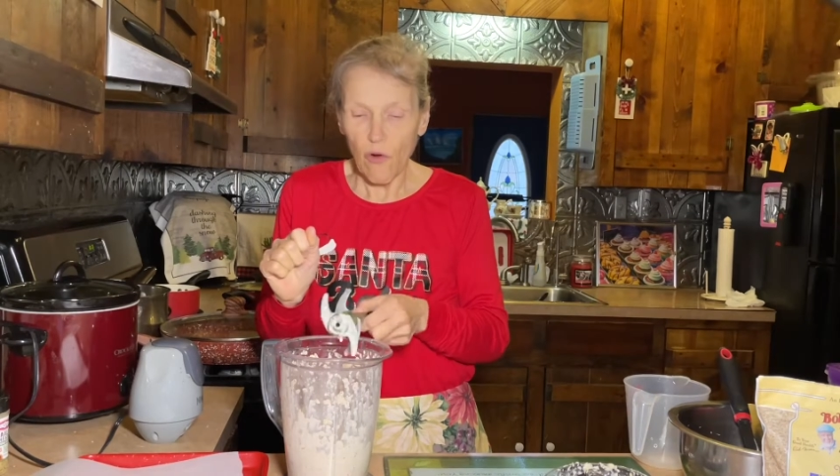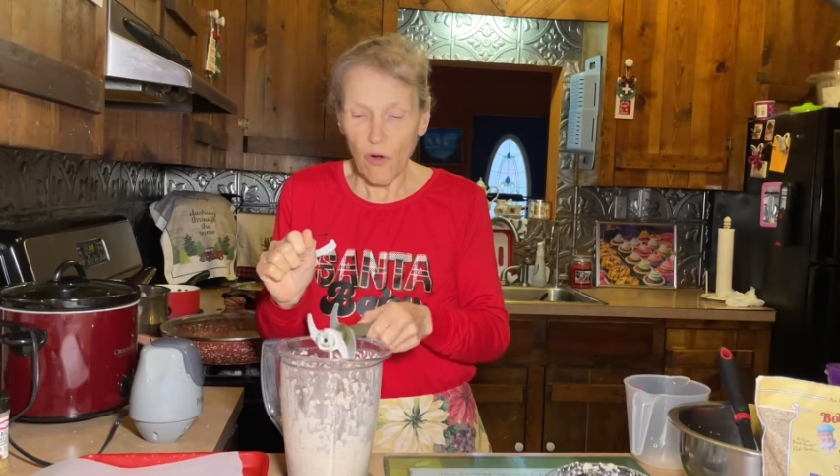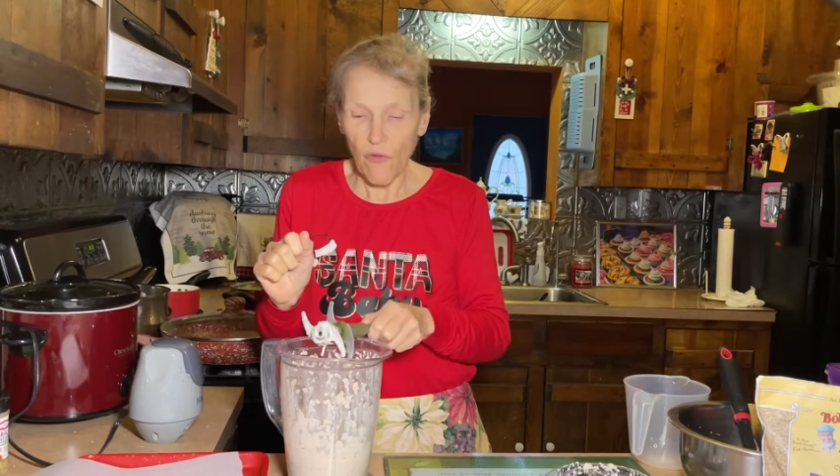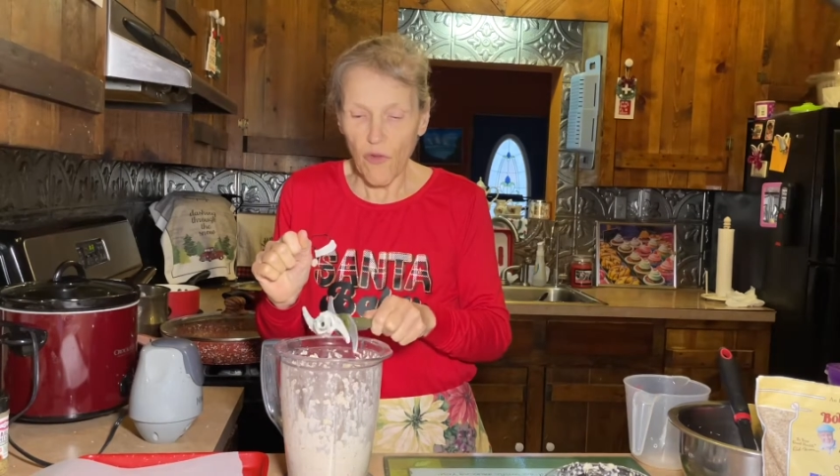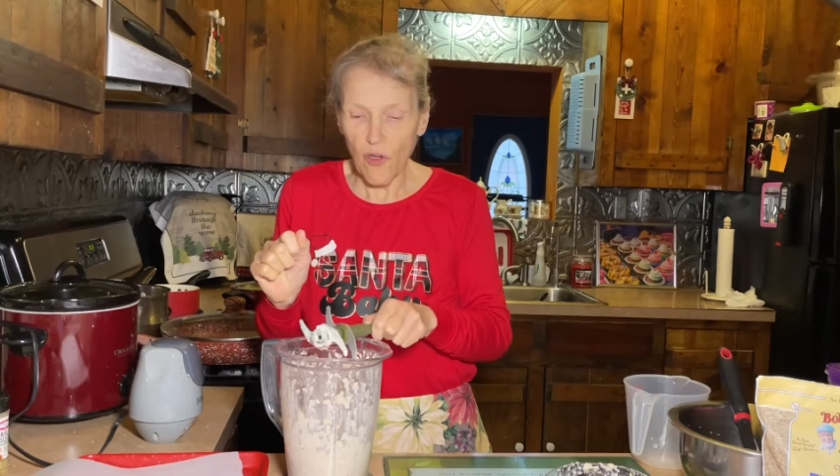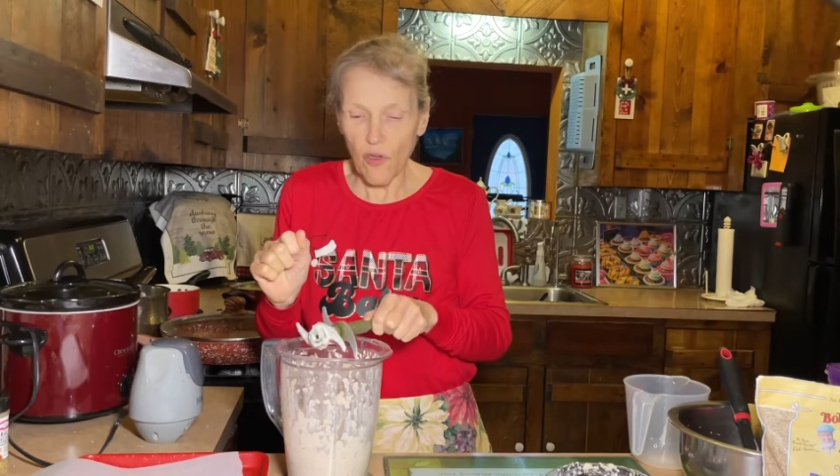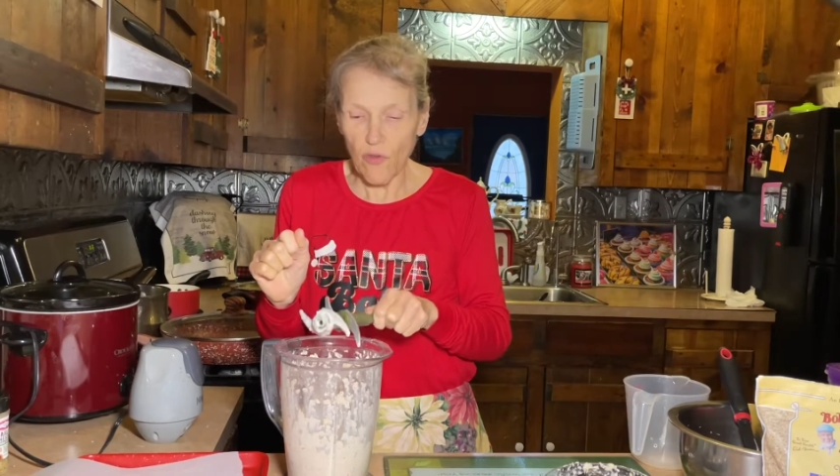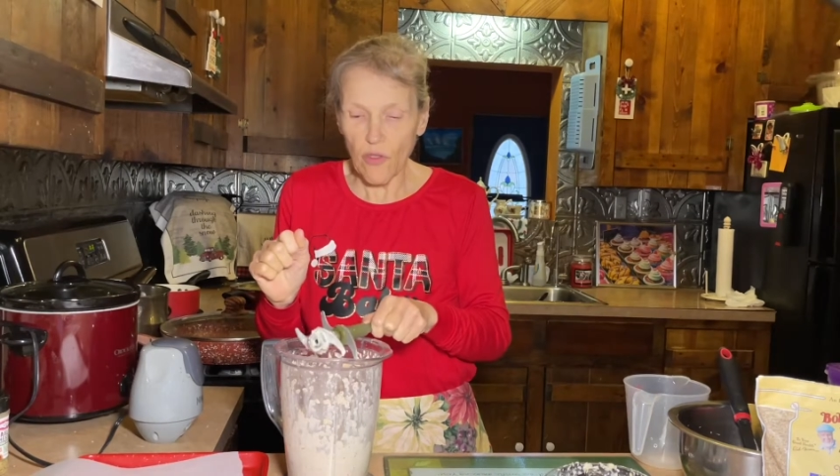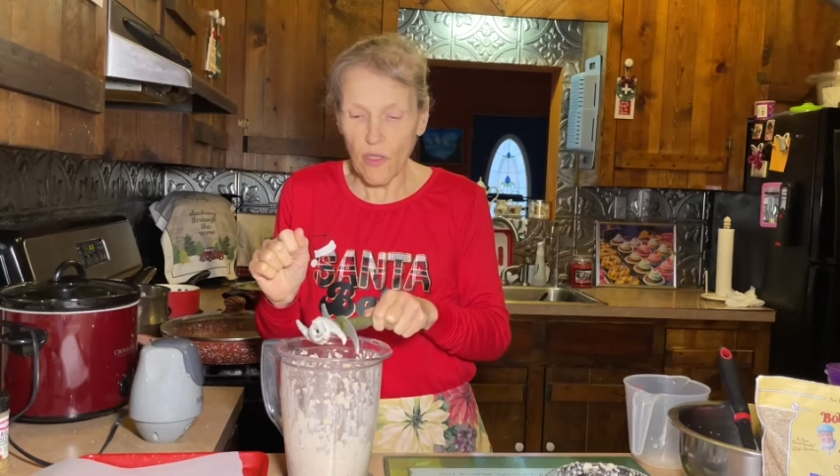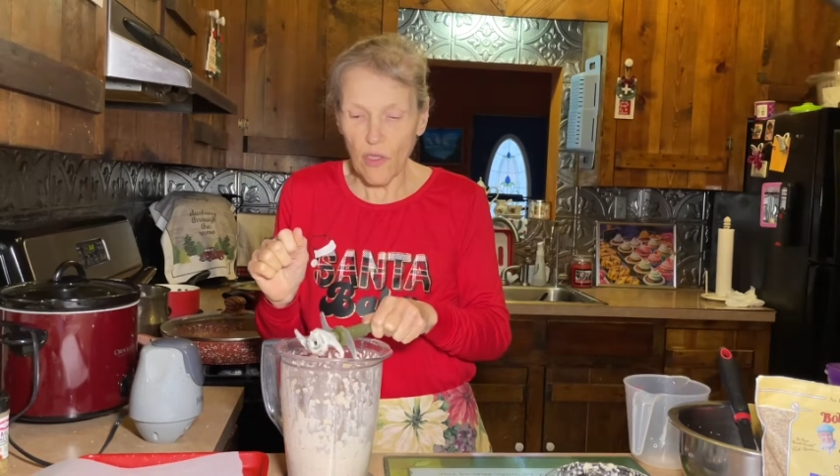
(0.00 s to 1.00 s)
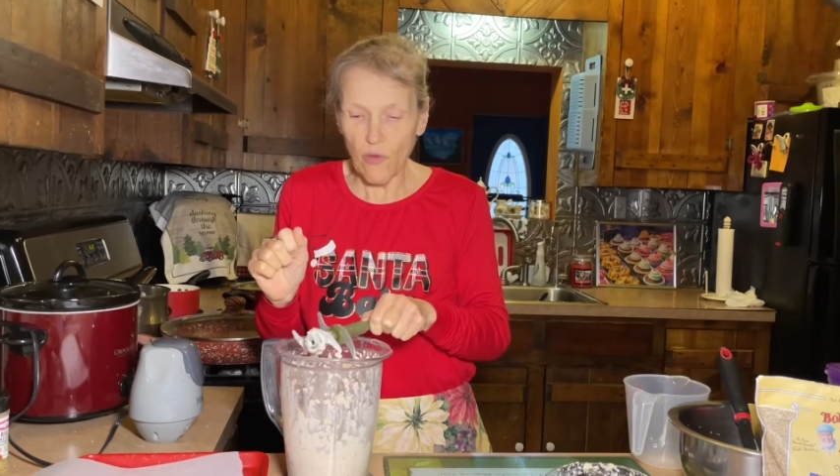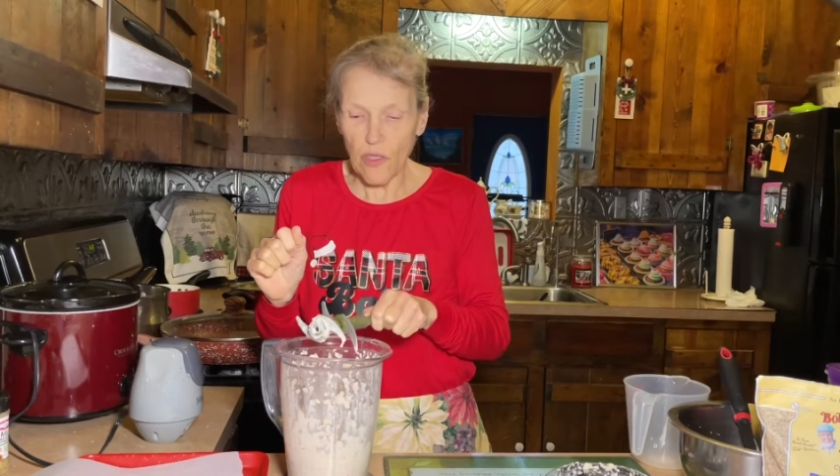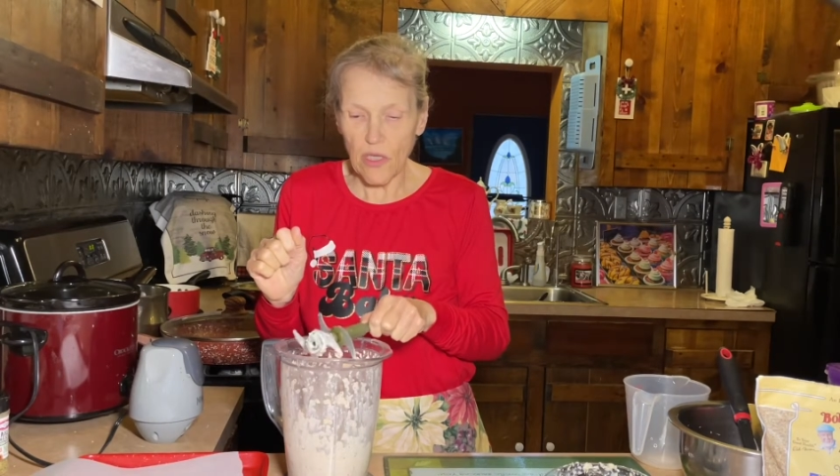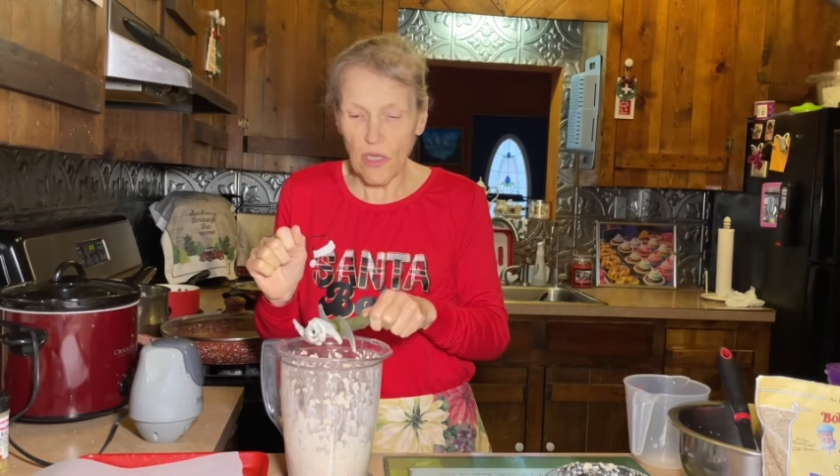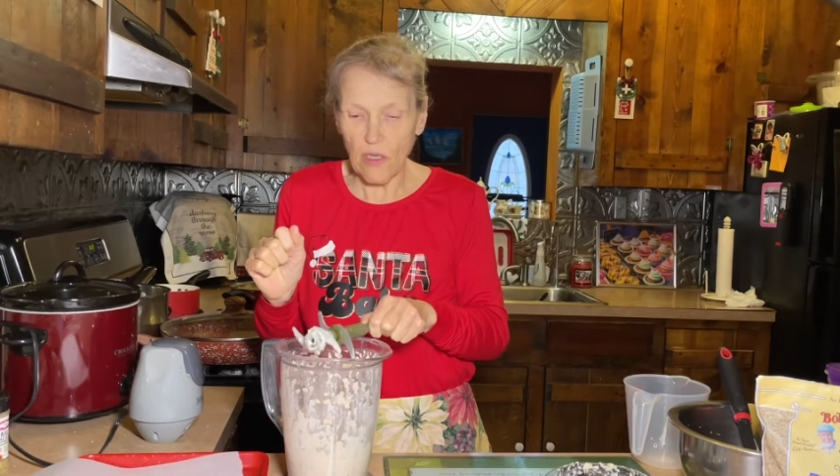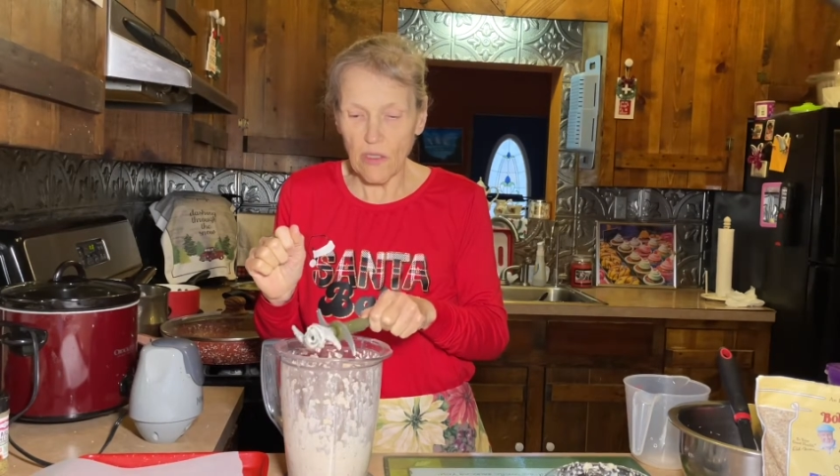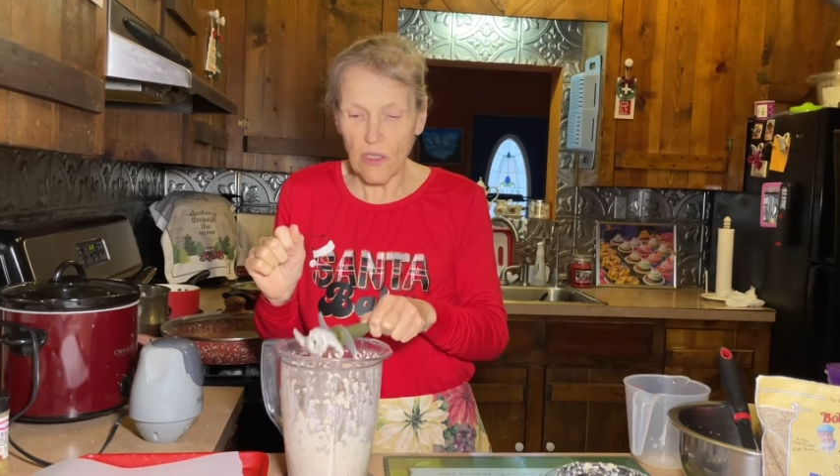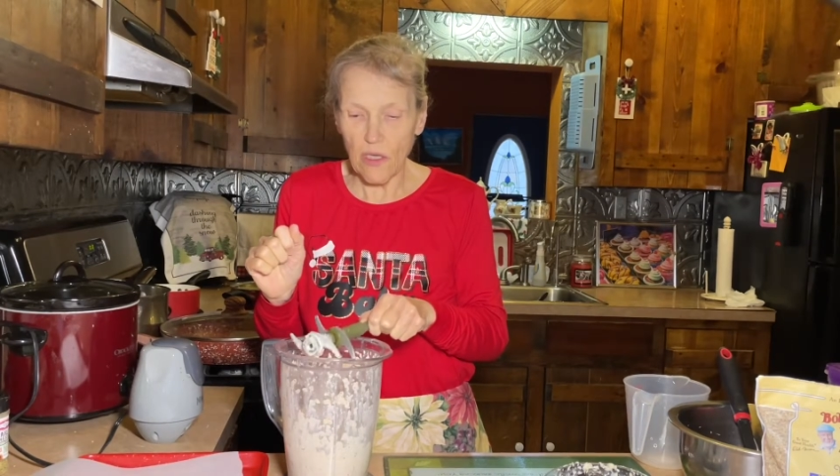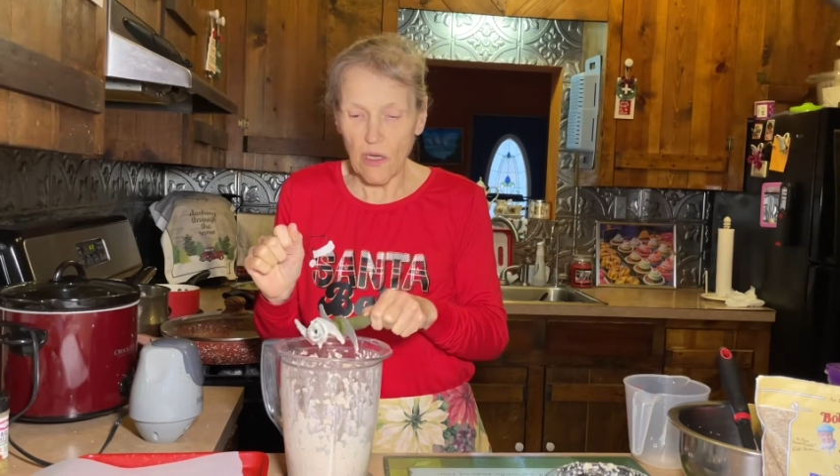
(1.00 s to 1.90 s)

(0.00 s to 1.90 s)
if you're using it